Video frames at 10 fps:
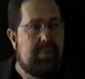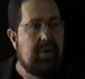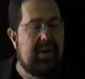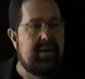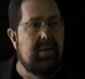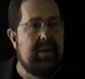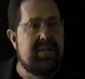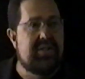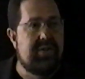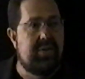political
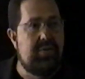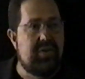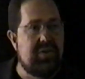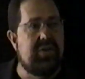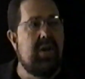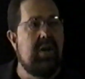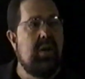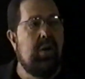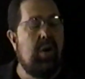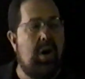institutions
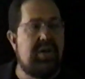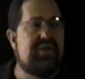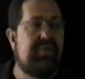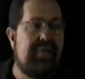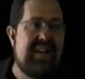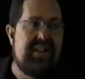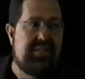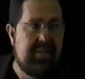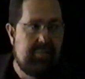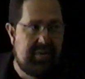lost
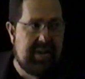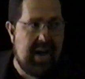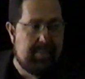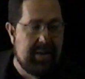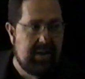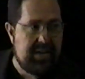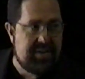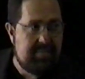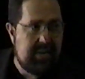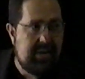faith with
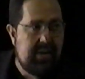capitalism.